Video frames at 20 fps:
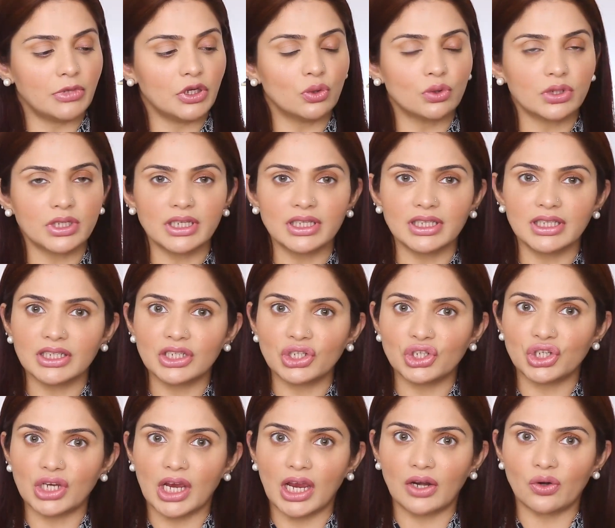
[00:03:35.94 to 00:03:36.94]
using this
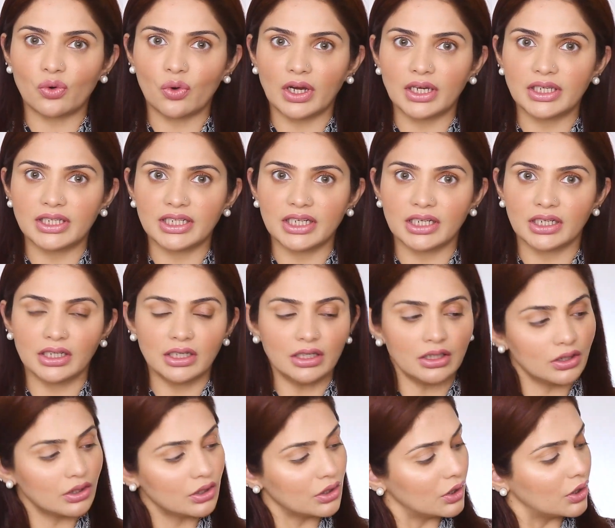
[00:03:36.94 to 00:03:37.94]
shade right here,
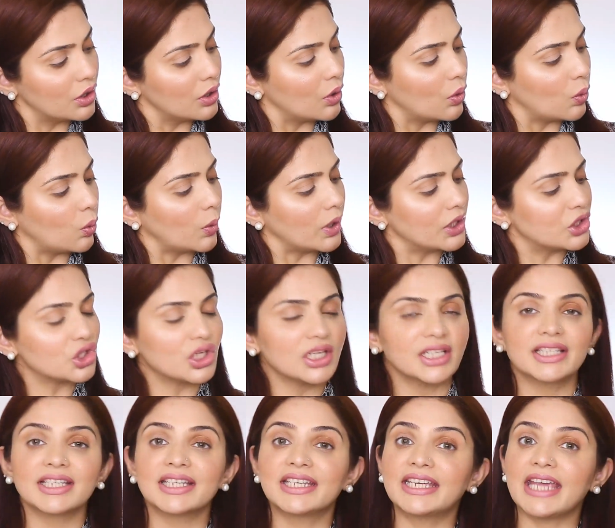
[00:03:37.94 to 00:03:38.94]
which
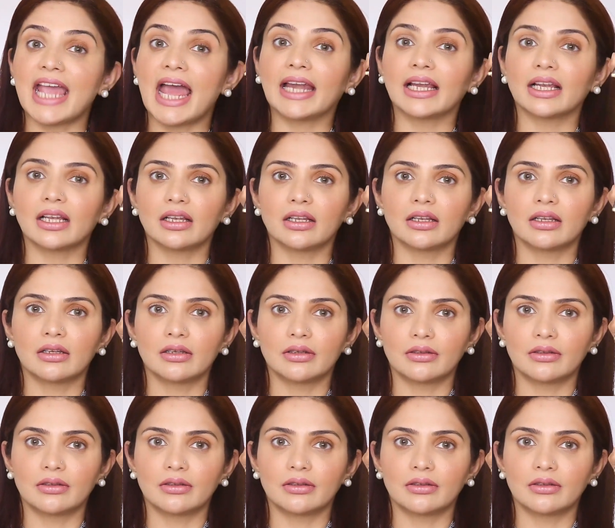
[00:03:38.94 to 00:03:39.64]
is Candle.